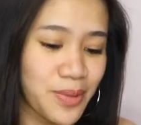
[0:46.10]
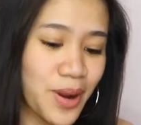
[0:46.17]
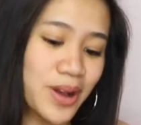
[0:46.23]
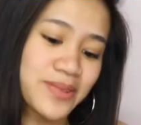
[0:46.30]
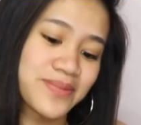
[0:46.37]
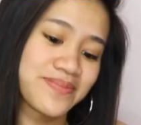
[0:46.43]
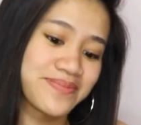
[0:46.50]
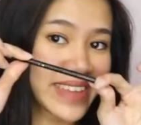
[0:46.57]
Brown.
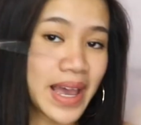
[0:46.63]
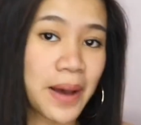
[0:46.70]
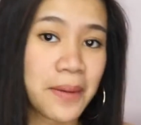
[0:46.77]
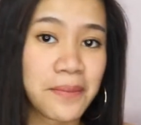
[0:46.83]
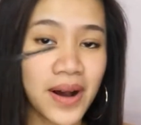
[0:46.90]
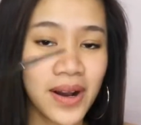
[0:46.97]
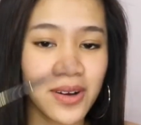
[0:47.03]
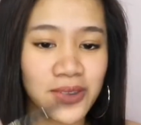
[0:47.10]

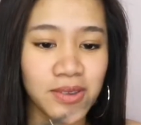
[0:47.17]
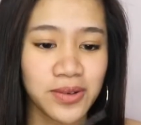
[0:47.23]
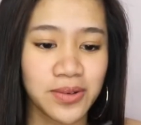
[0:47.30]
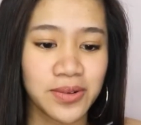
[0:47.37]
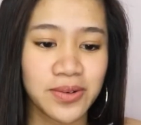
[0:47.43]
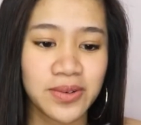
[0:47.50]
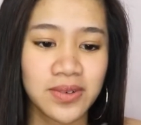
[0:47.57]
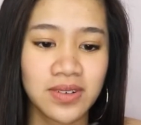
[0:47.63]
Bago to.
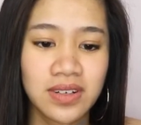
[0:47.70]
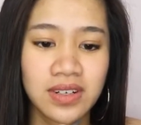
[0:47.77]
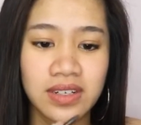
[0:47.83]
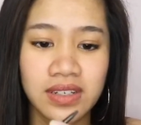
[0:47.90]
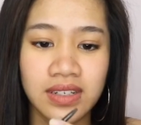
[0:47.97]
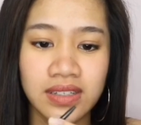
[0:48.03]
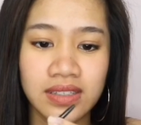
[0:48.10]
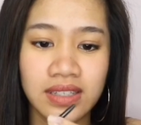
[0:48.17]

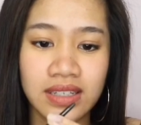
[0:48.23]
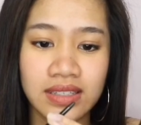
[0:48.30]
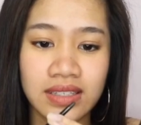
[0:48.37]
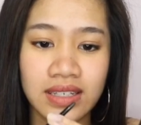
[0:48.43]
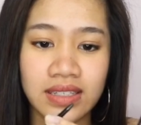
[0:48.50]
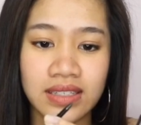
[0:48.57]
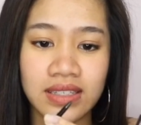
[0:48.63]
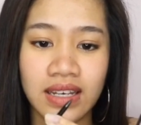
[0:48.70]
This is